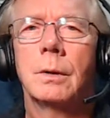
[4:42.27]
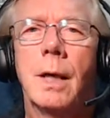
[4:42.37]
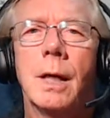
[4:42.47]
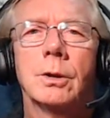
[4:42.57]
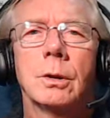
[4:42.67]

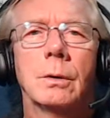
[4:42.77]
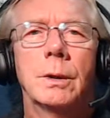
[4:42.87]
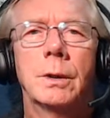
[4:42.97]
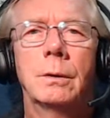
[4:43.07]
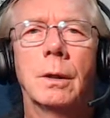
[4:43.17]

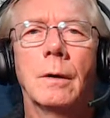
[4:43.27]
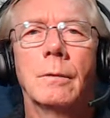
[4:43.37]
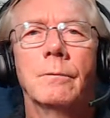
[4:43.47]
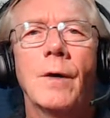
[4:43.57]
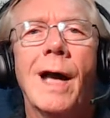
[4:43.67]
actually
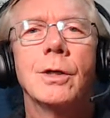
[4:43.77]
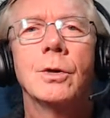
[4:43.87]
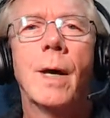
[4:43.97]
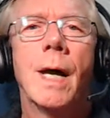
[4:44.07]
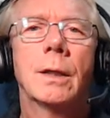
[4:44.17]

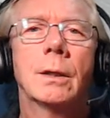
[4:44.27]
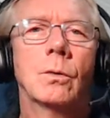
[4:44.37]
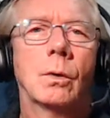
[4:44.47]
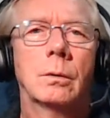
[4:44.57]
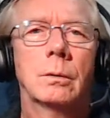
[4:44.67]
value added,
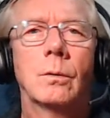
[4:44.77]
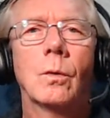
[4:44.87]
or